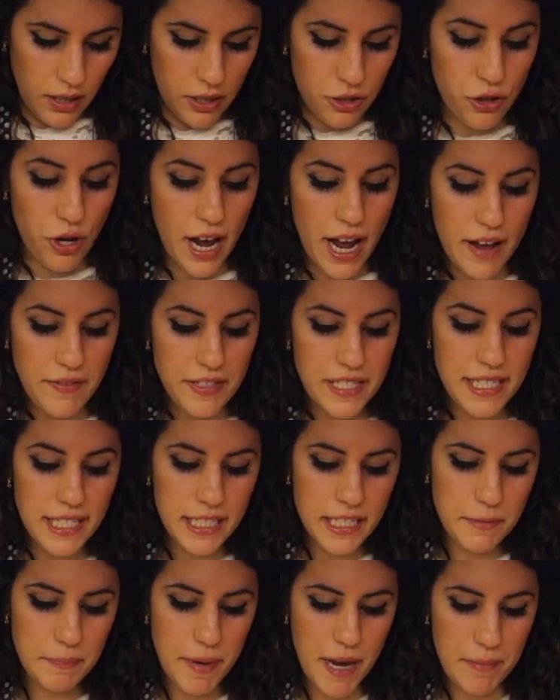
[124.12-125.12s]
So I have
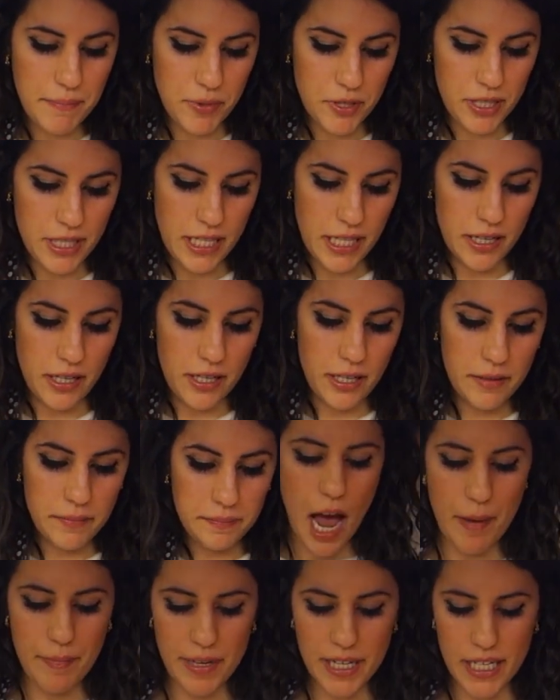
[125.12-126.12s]
6 peppers here.
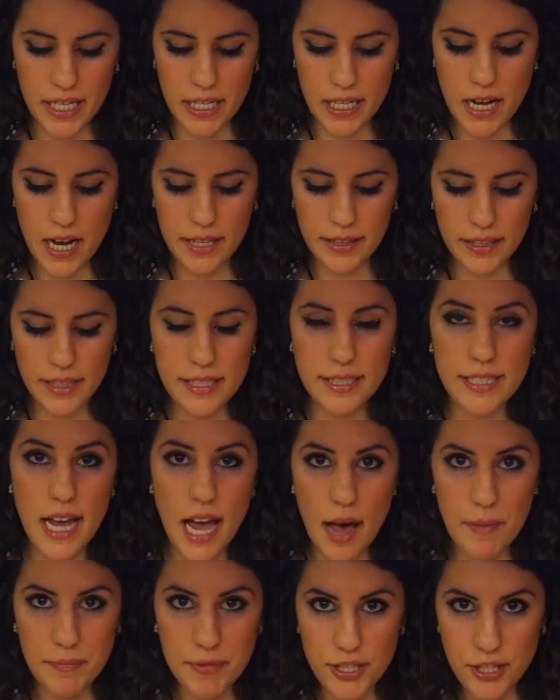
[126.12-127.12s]
I'm going to cut the
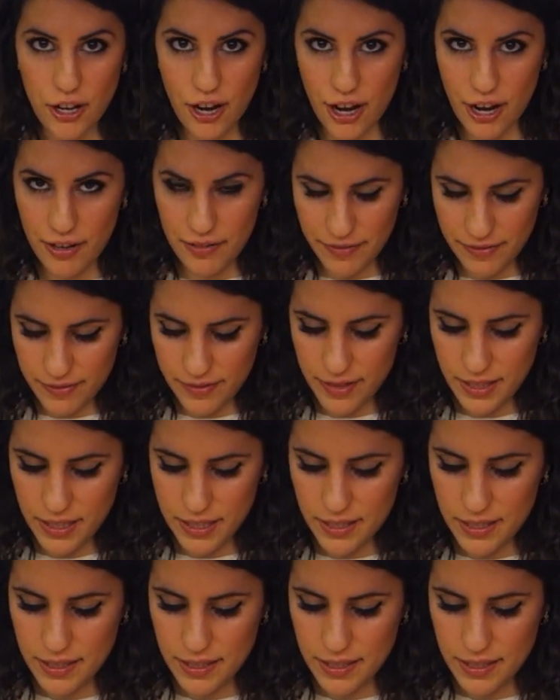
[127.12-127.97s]
tops off.